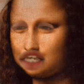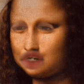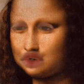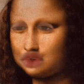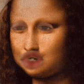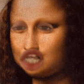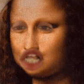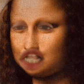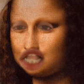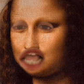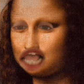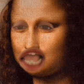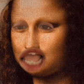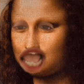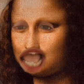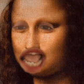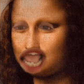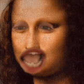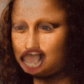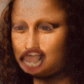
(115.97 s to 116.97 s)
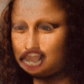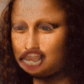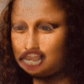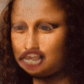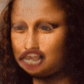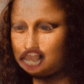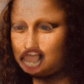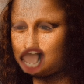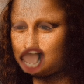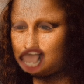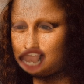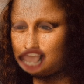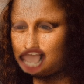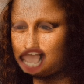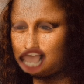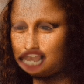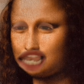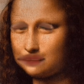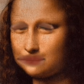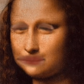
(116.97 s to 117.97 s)
Well, I
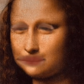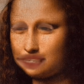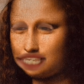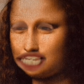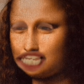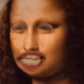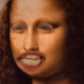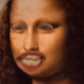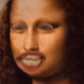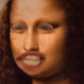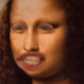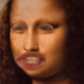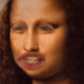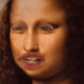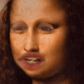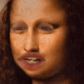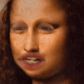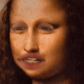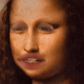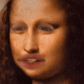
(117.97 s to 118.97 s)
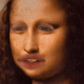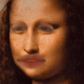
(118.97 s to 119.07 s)
didn't mean it either.